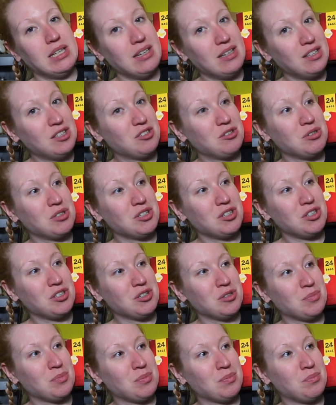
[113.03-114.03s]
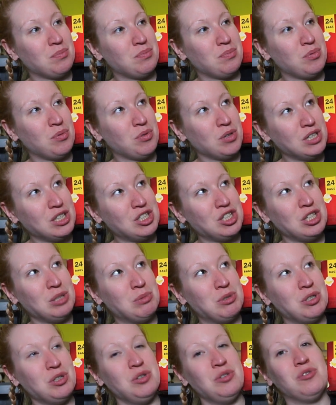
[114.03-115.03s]
And this was also pretty
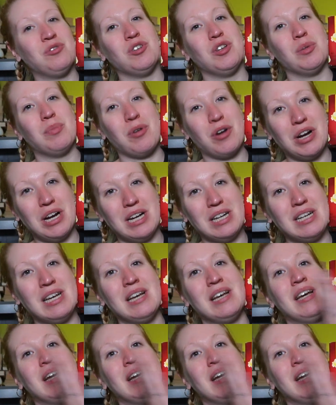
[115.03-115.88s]
cheap too for the brand,